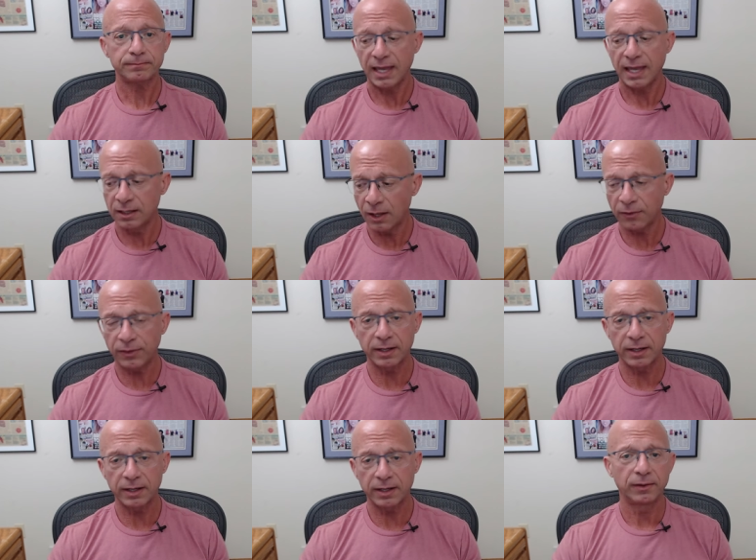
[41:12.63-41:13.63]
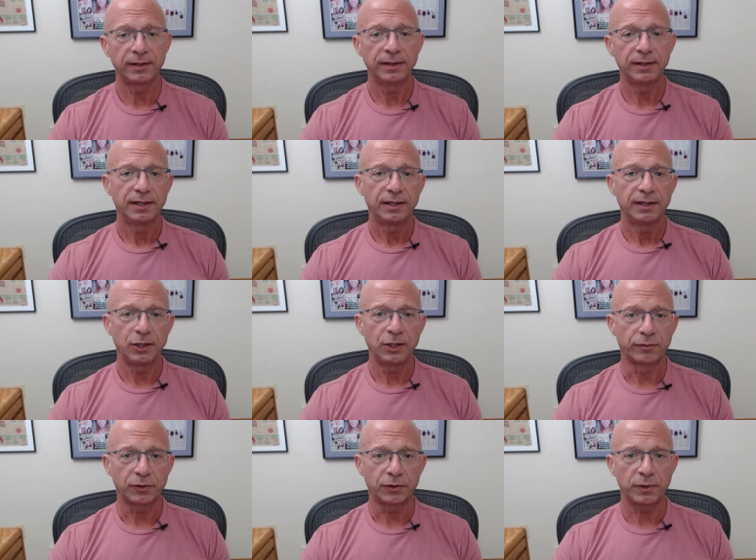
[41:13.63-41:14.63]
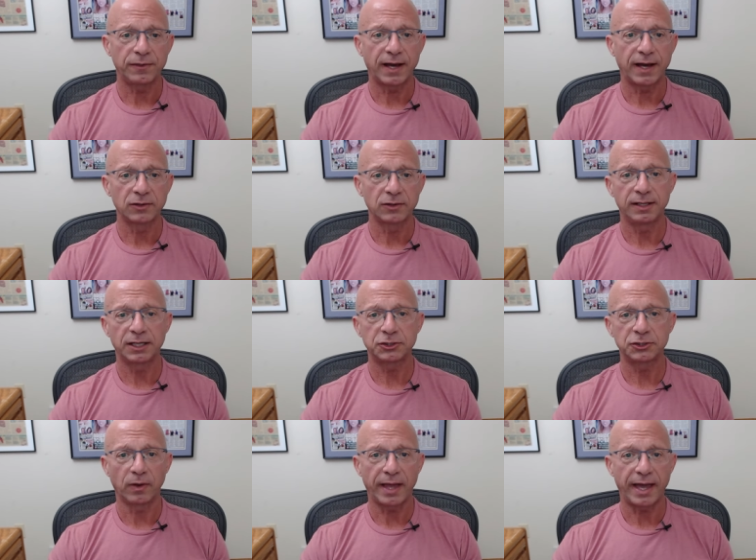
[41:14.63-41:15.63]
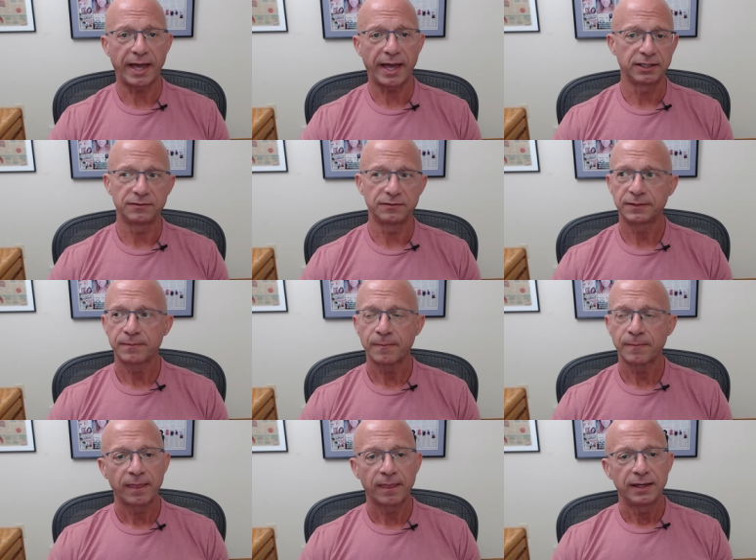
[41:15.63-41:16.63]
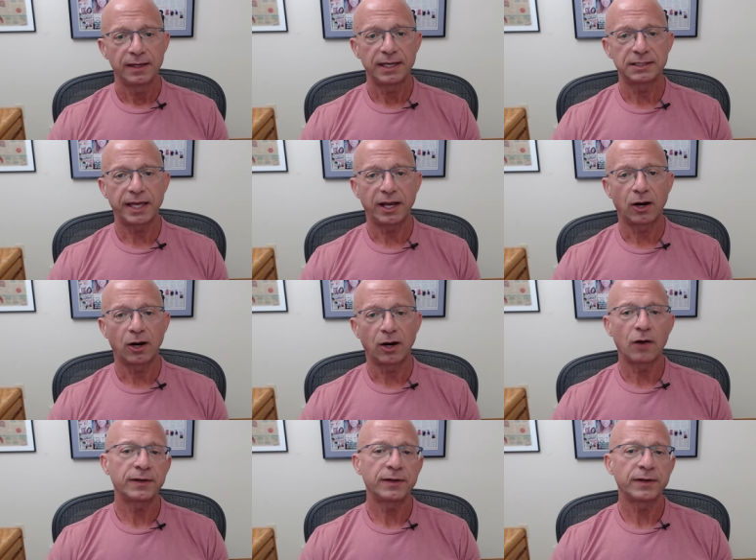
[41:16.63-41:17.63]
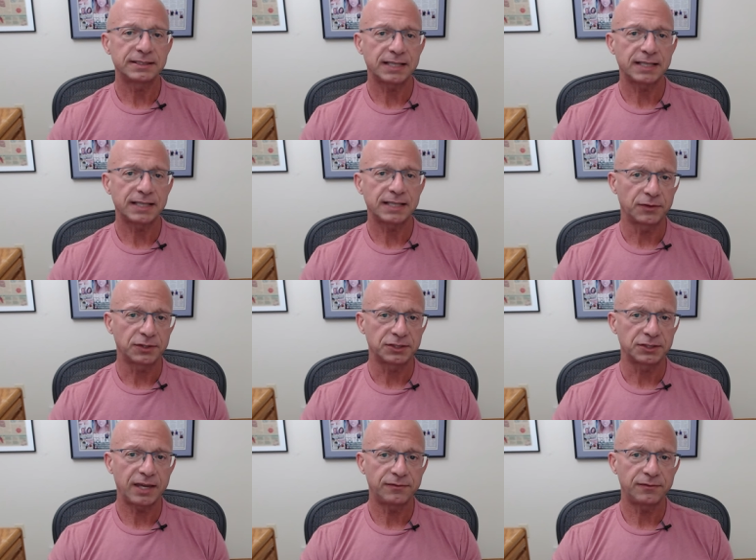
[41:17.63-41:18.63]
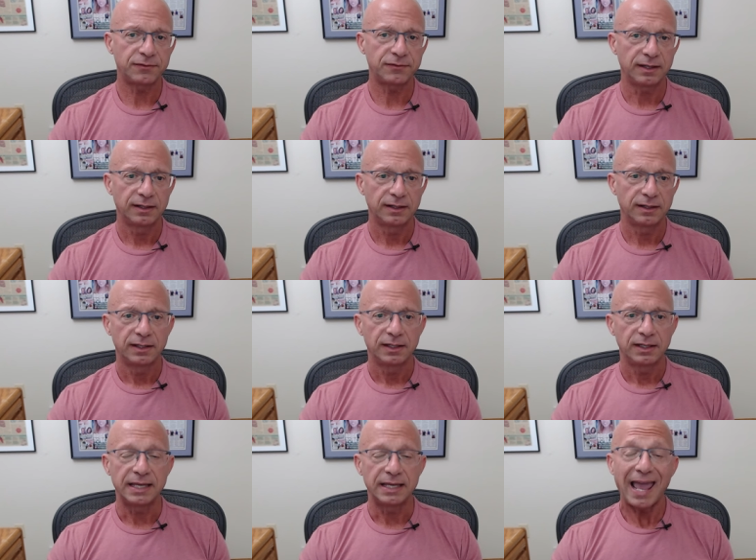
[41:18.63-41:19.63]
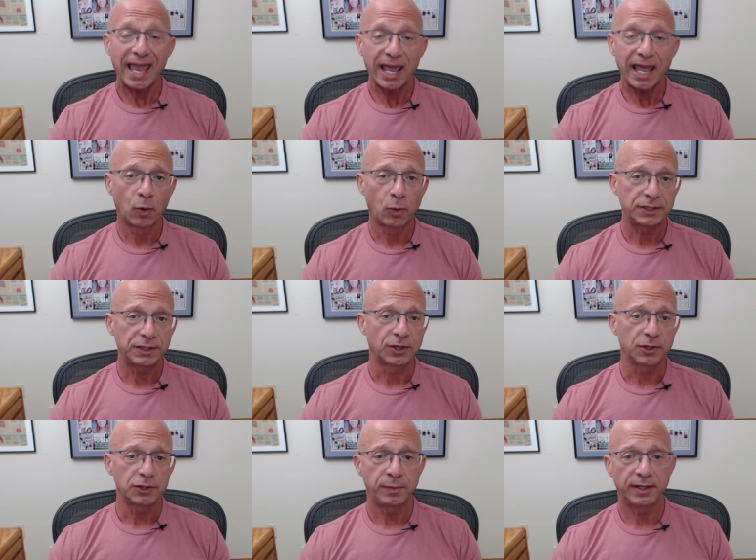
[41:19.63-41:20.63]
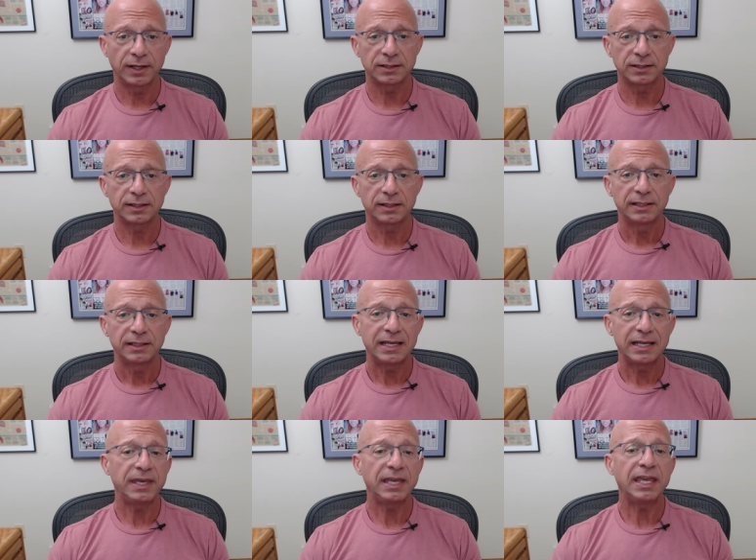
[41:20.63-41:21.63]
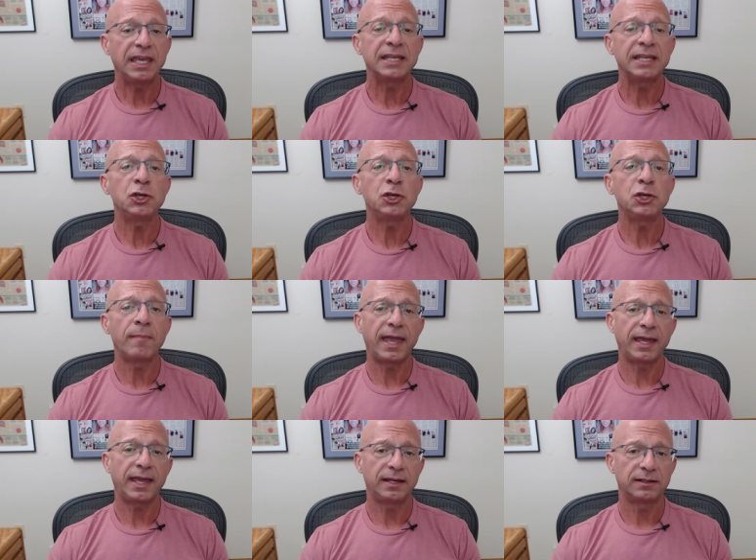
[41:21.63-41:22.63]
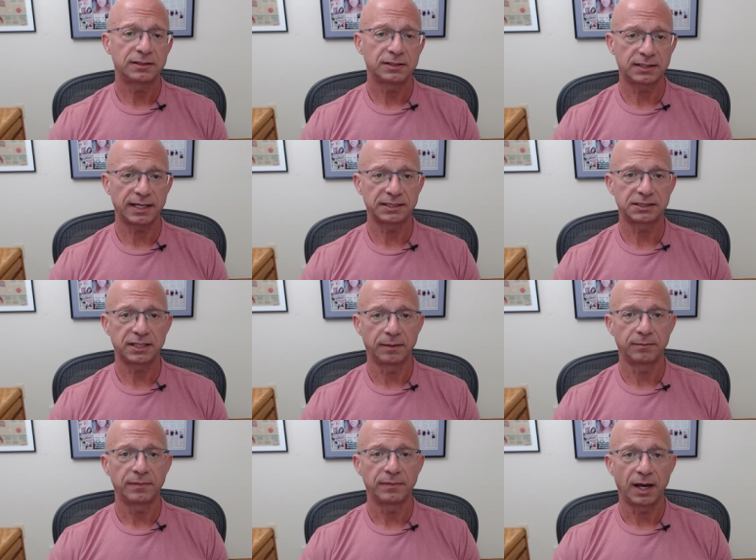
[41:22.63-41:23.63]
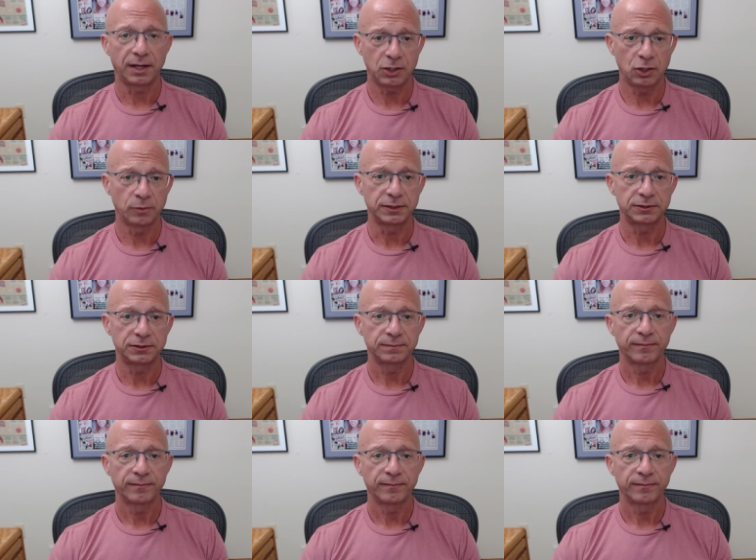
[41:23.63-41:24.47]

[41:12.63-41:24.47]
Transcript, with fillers: And another thing about the over 3,000 industrial additives is they are often assessed for safety in animal research because it'd be inhumane to test them on humans.